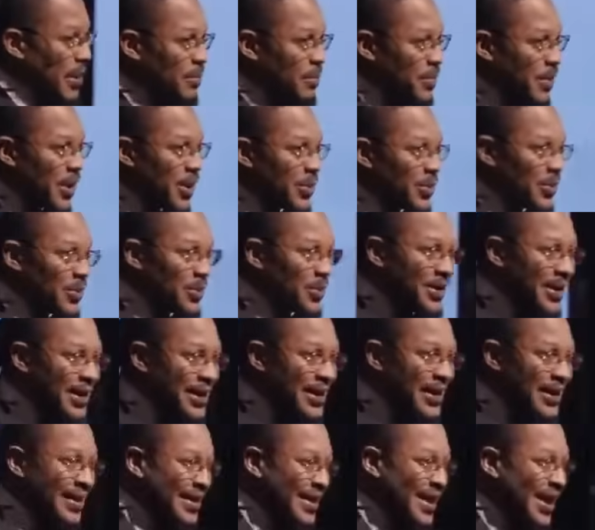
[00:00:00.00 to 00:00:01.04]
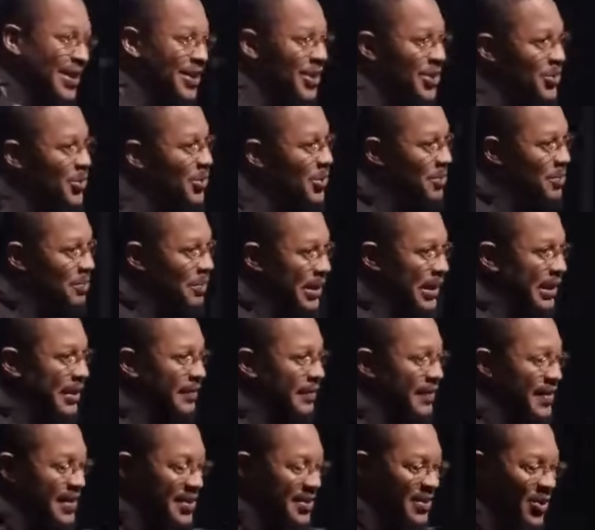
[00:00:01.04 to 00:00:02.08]
prayer room. Daddy, you won't
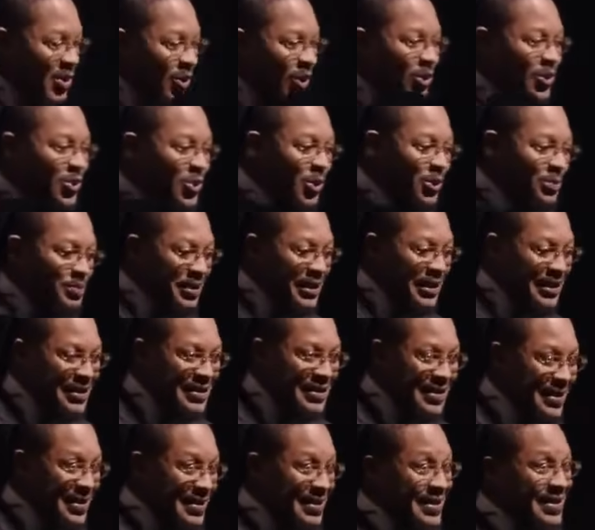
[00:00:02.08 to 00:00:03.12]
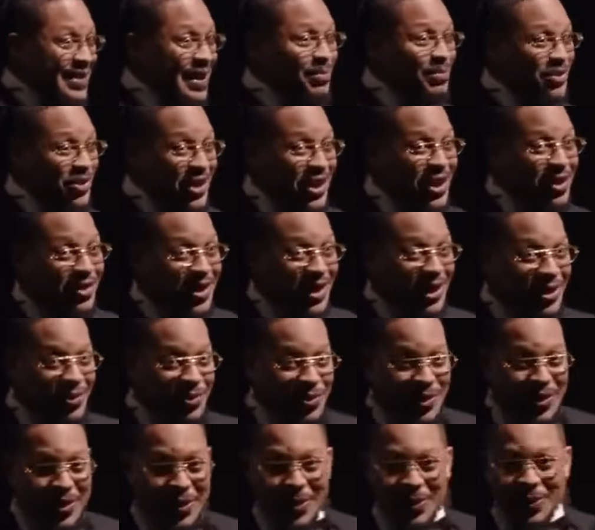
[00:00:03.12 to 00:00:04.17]
believe this. God told me this. This is, I'm sharing it
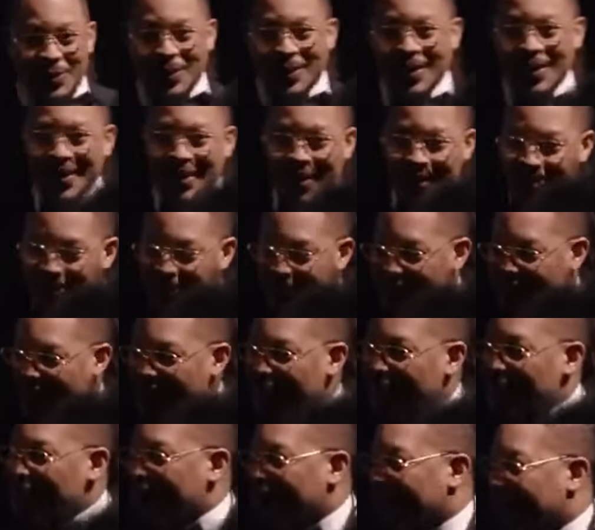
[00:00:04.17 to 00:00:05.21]
with you because we are